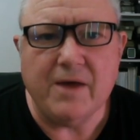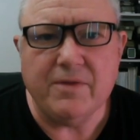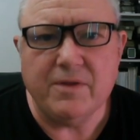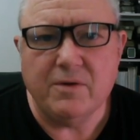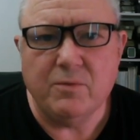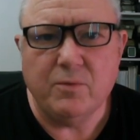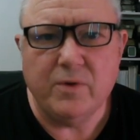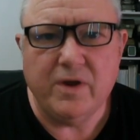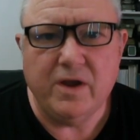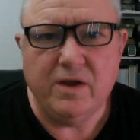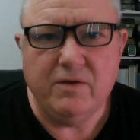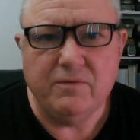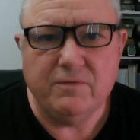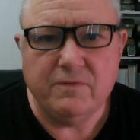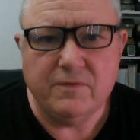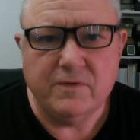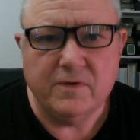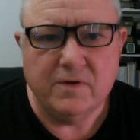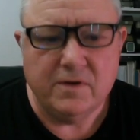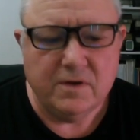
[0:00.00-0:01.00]
that we've
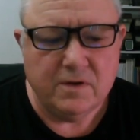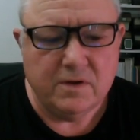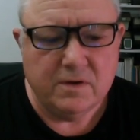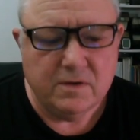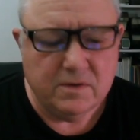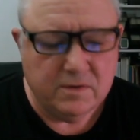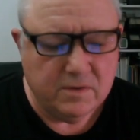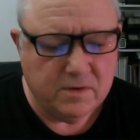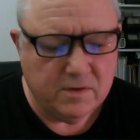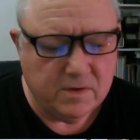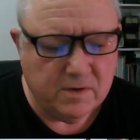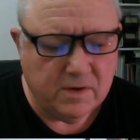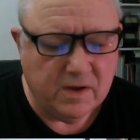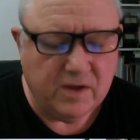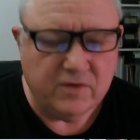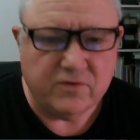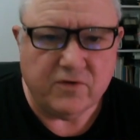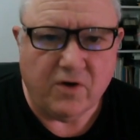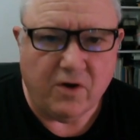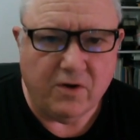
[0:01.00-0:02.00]

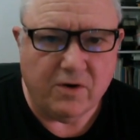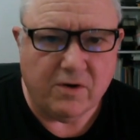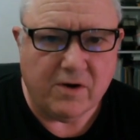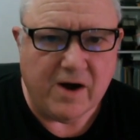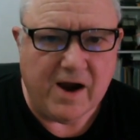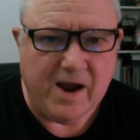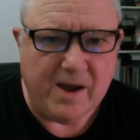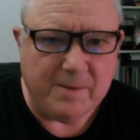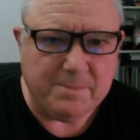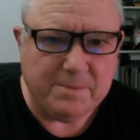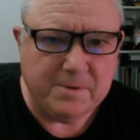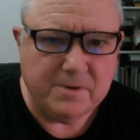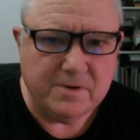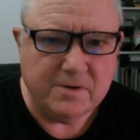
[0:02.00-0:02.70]
installed our app,